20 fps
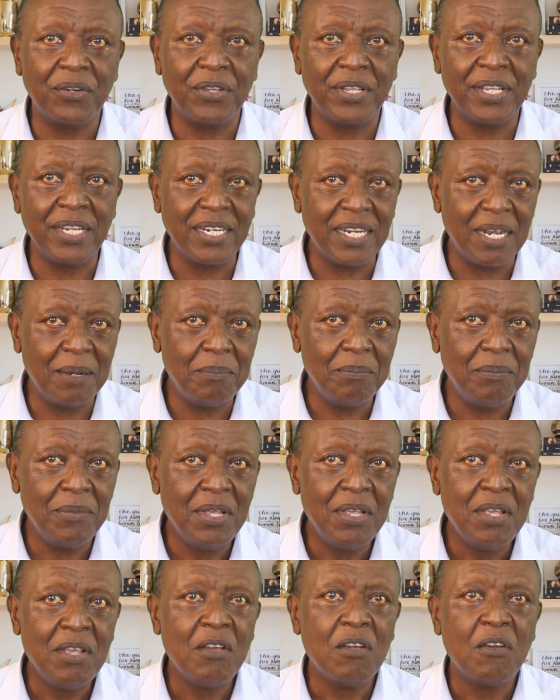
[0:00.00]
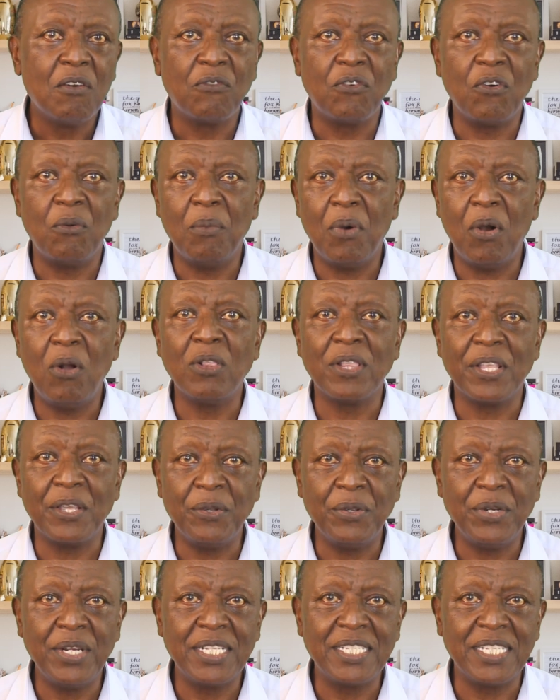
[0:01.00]
income from all the
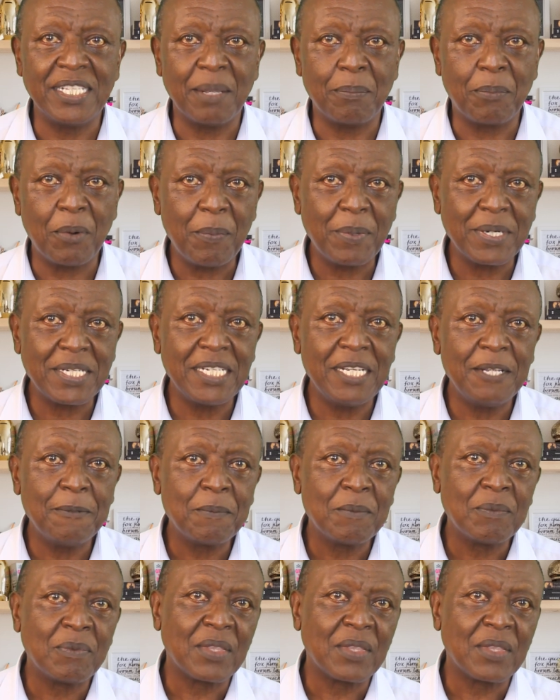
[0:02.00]
units in the property